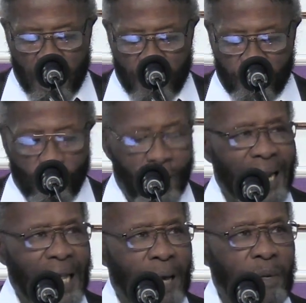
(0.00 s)
So
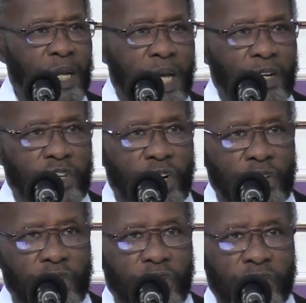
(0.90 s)
while our media
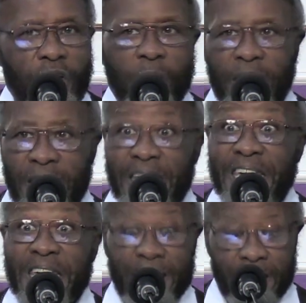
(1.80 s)
church is coming
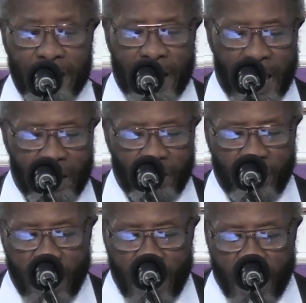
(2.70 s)
in and
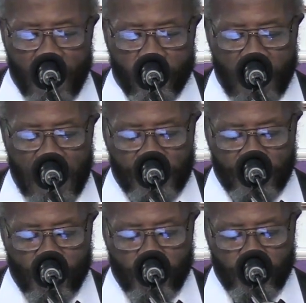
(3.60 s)
while
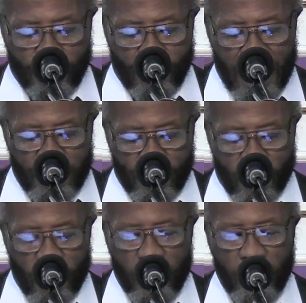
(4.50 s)
those around the
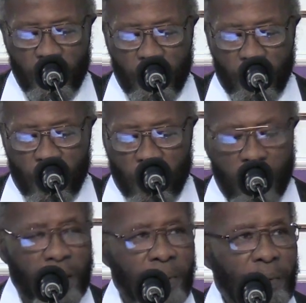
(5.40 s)
world
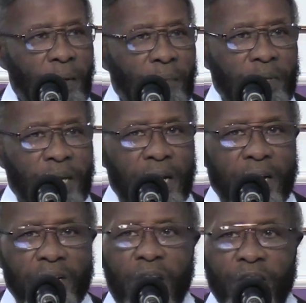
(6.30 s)
are
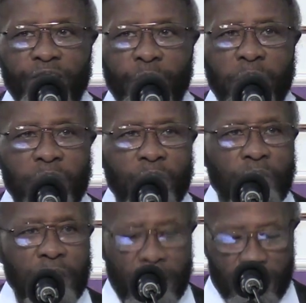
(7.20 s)
getting
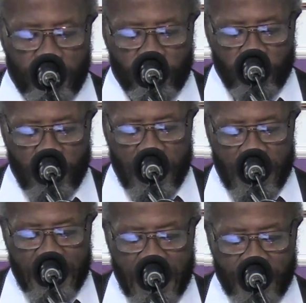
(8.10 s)
comfortable to share
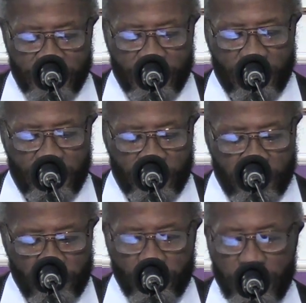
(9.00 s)
in our service,
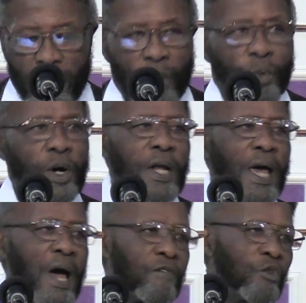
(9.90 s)
we're going to
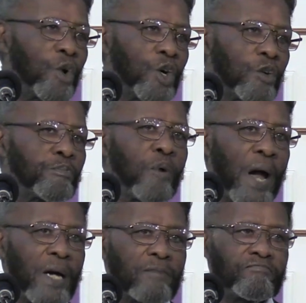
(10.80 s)
have a word of
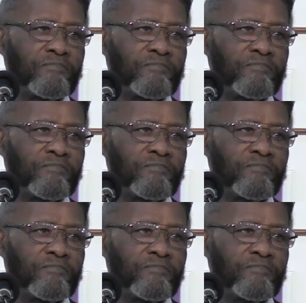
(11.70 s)
prayer.